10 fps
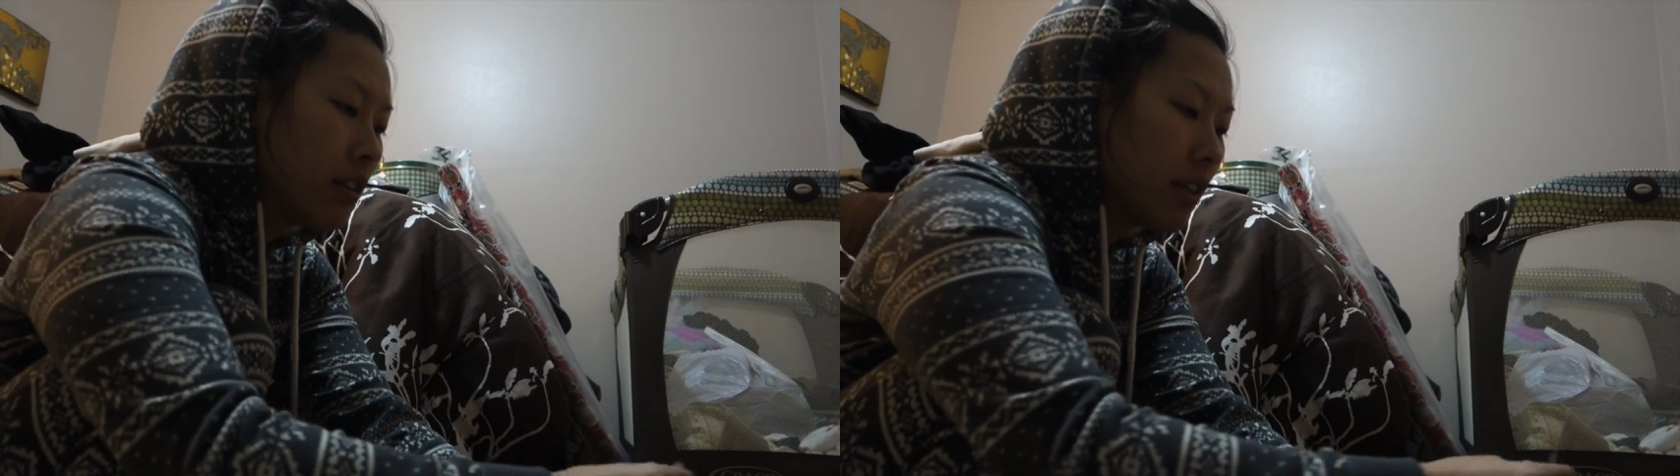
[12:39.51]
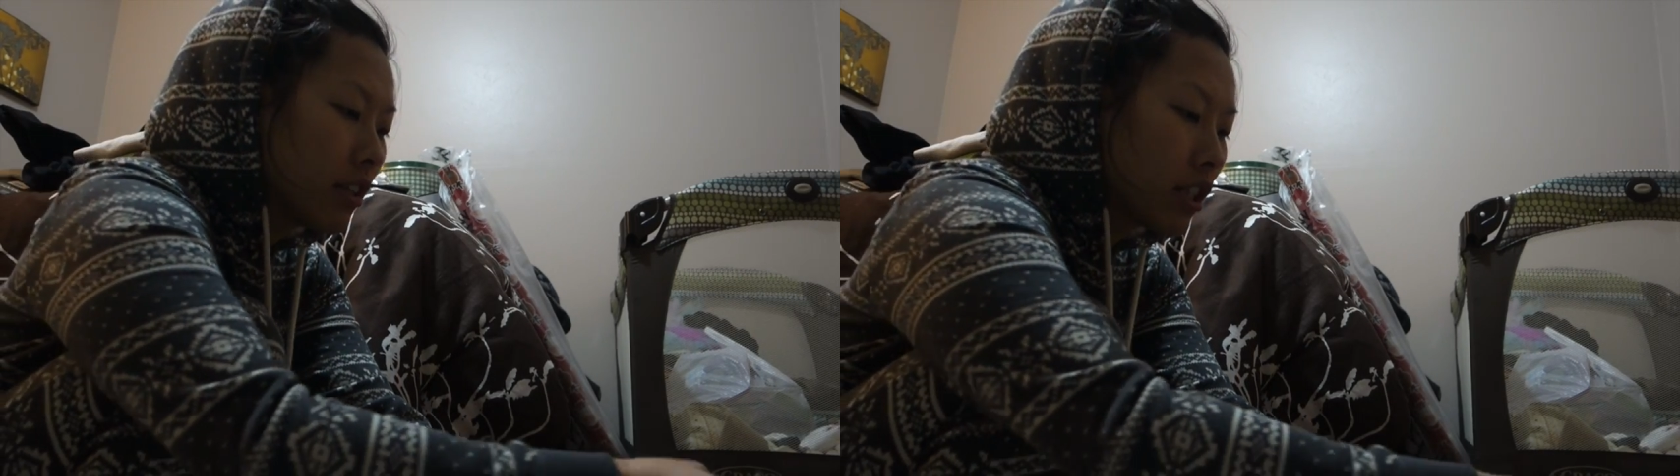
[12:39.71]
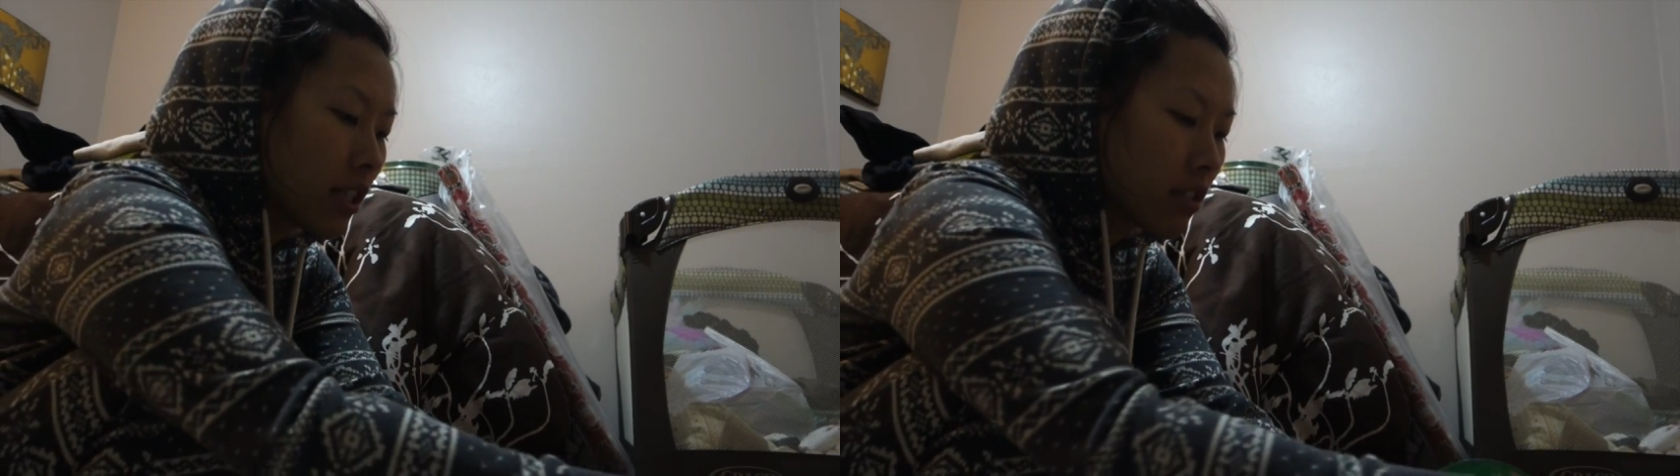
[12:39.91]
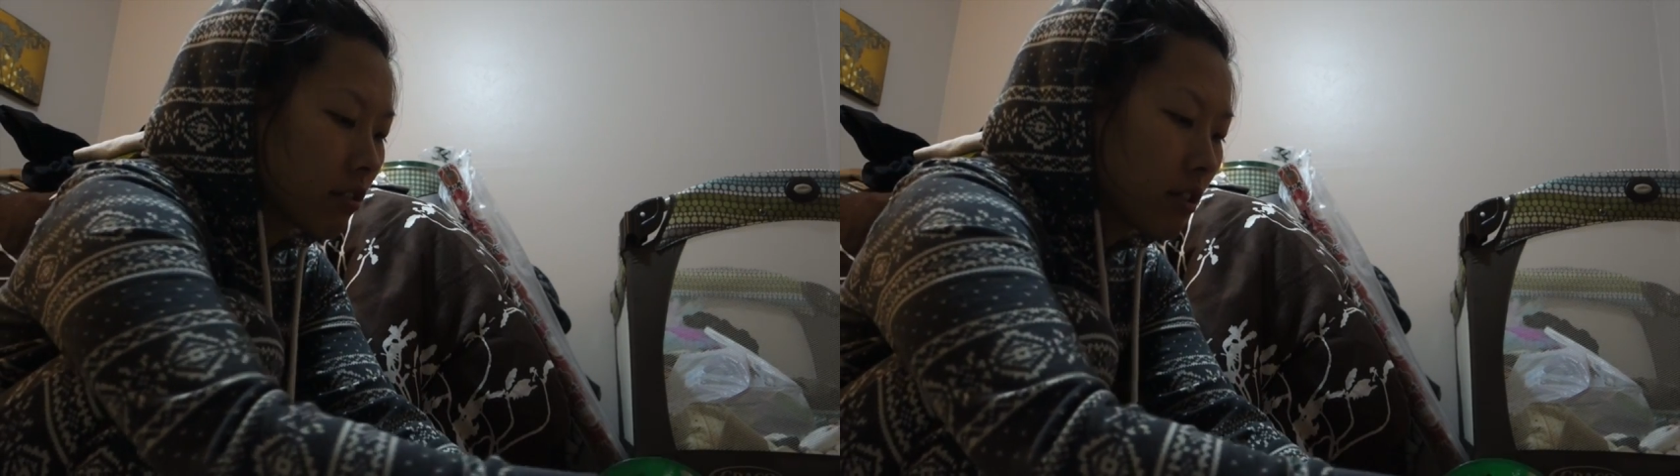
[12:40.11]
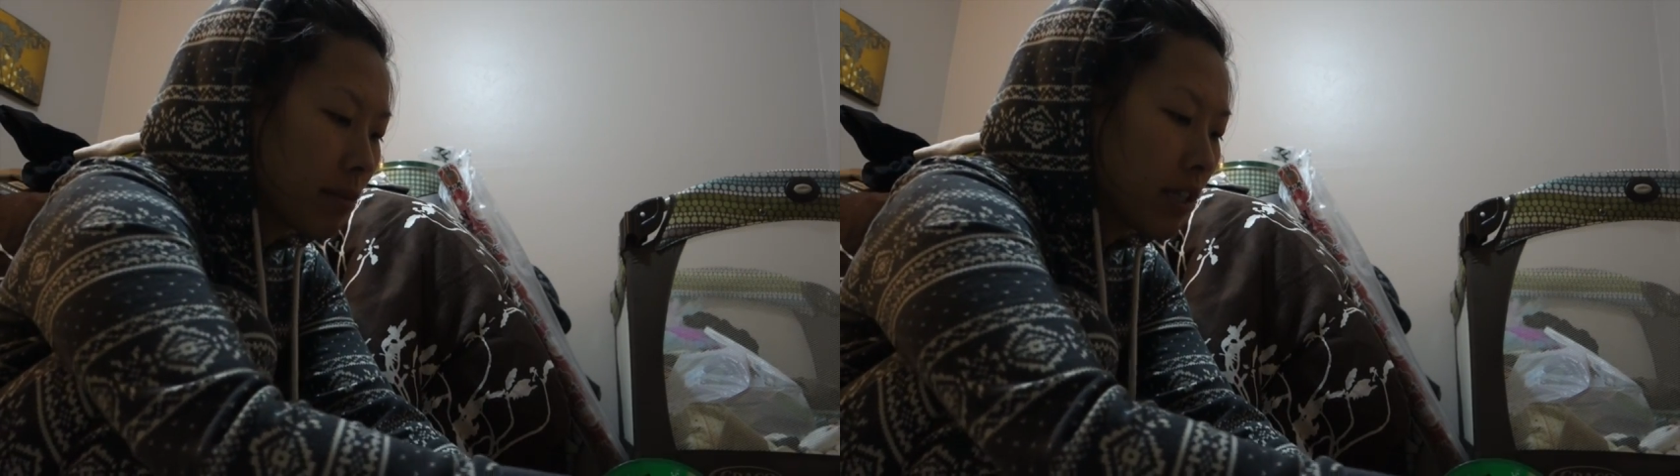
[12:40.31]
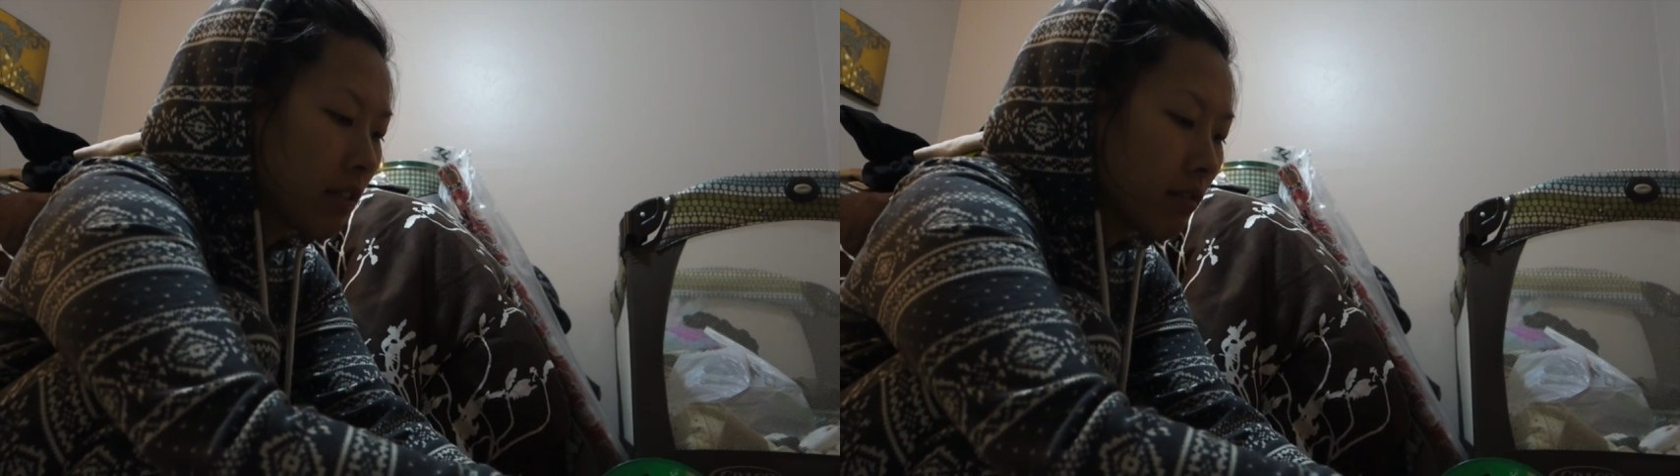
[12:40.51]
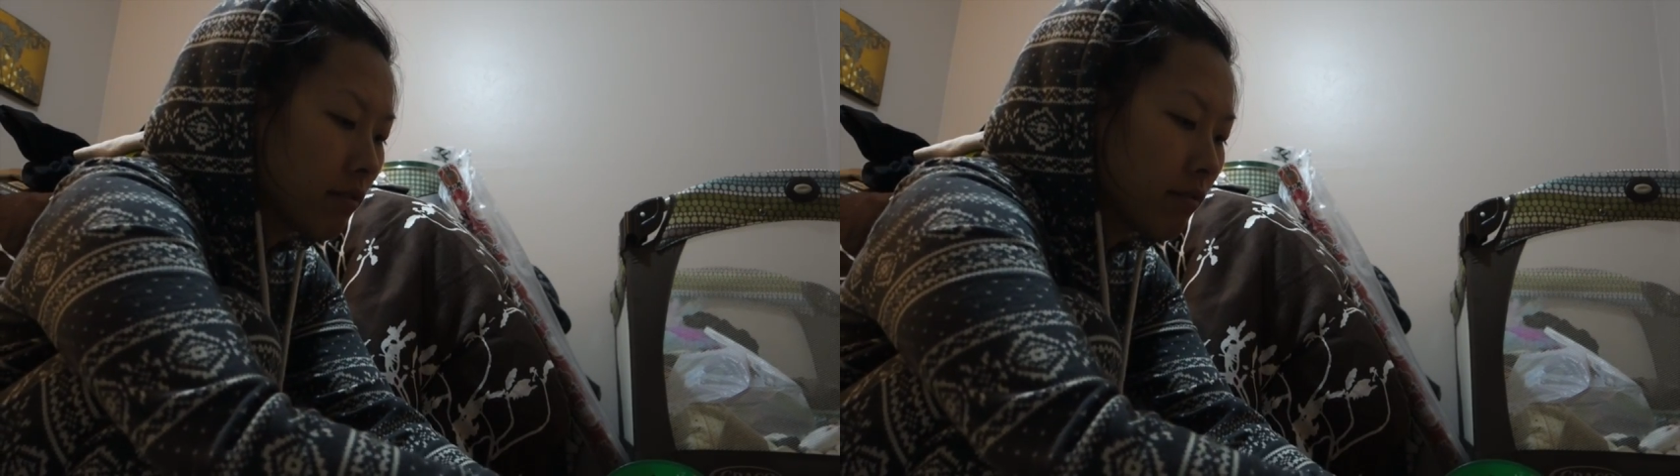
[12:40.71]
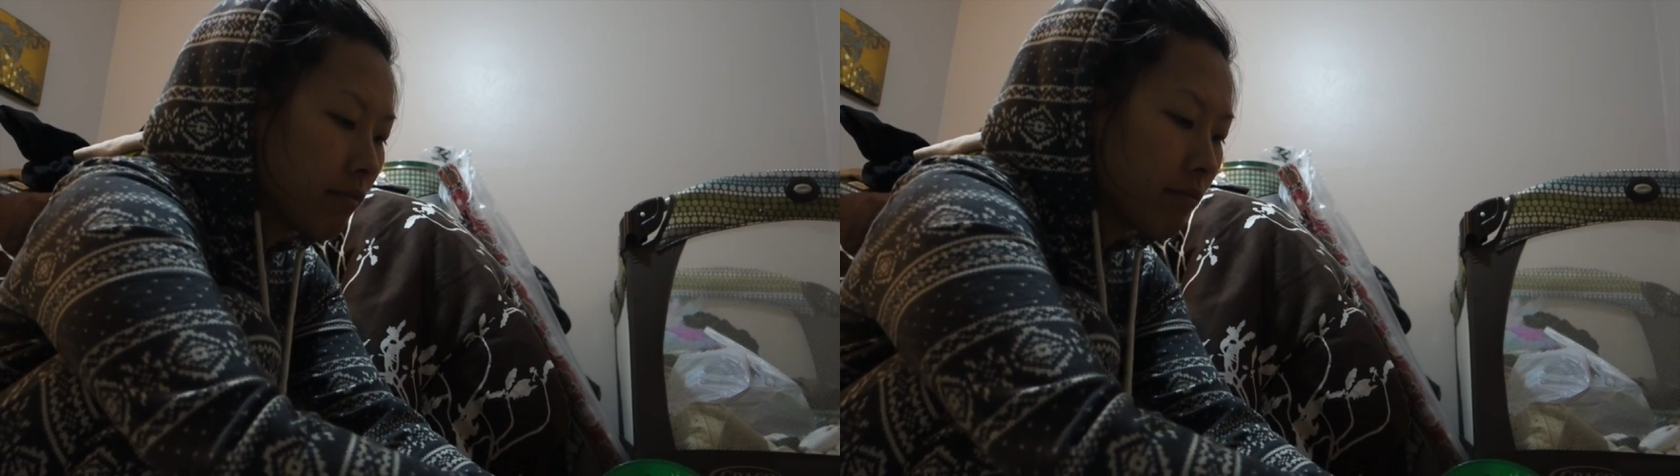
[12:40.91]
You hear John screaming? Oh
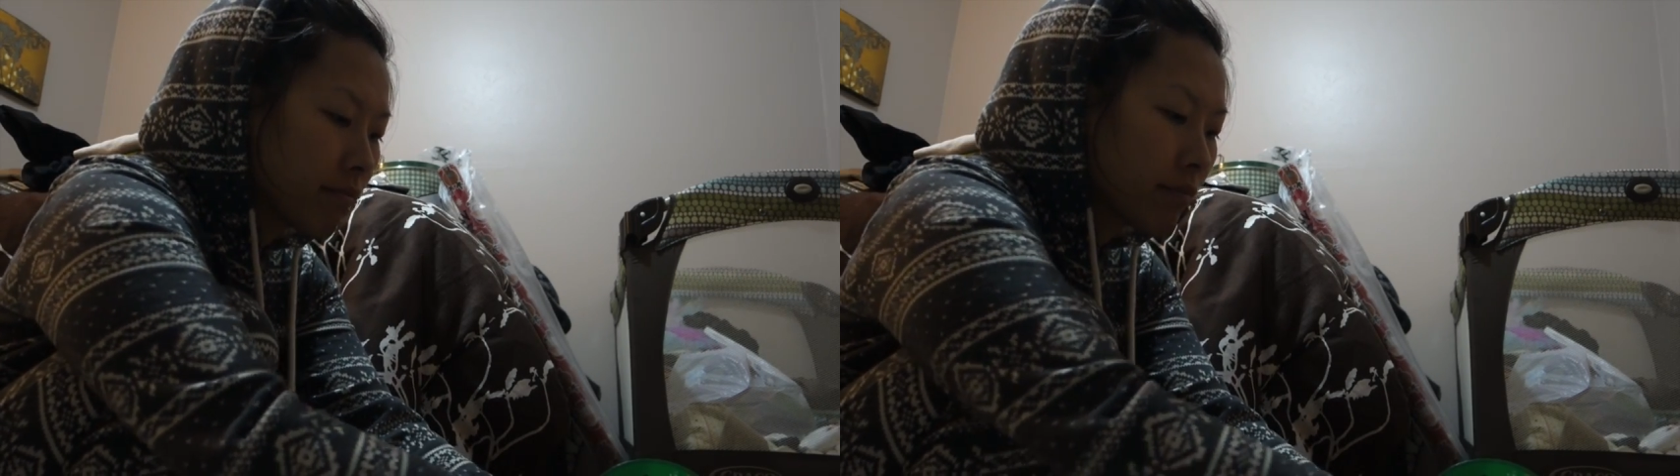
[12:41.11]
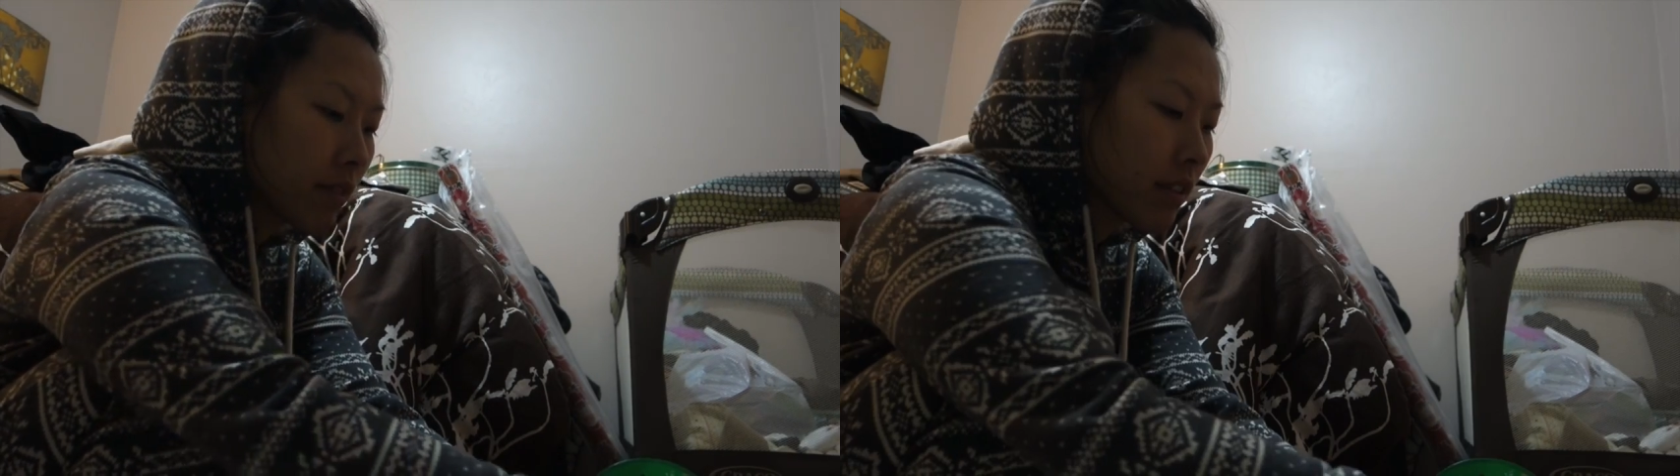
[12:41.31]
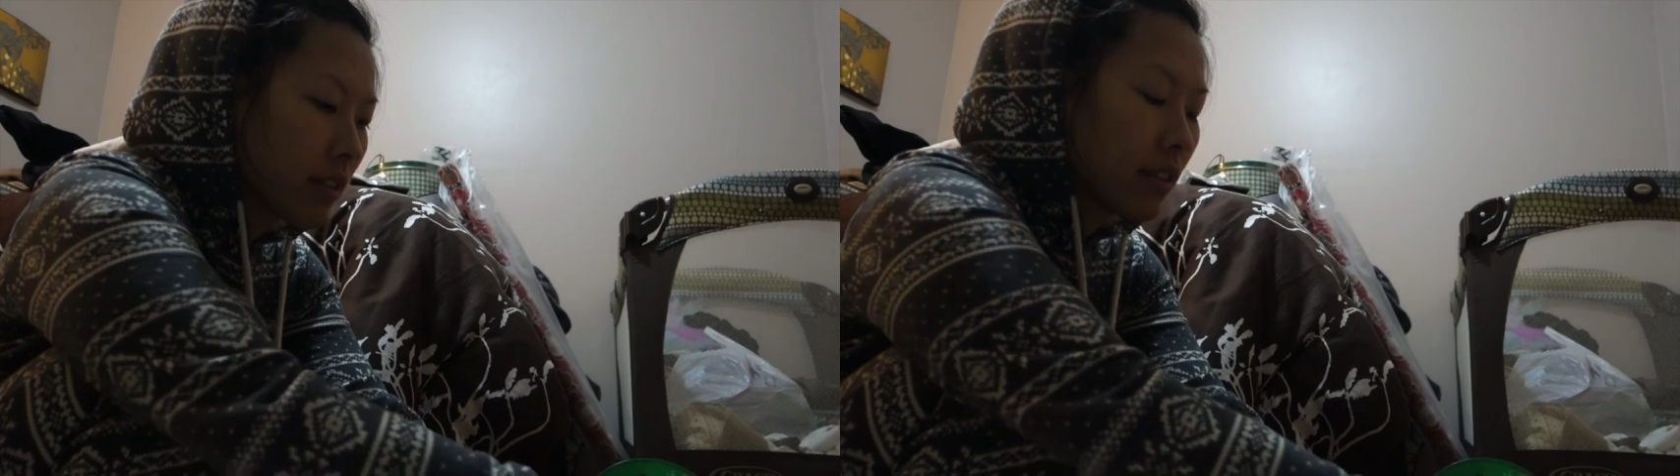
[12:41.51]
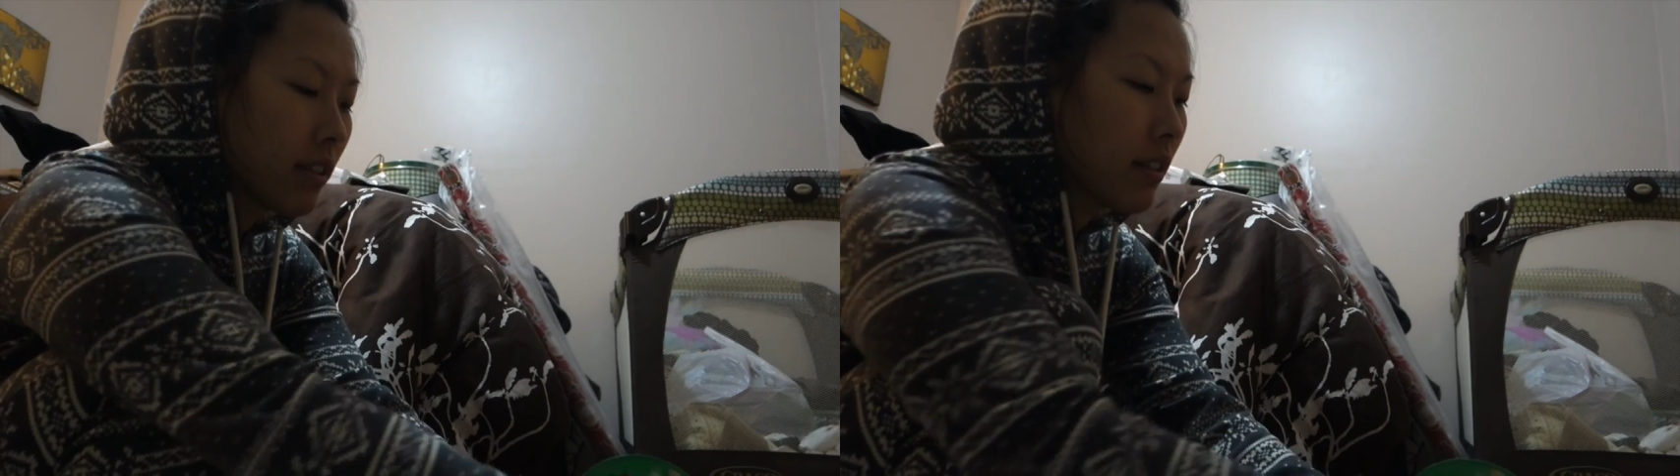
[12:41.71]
my God.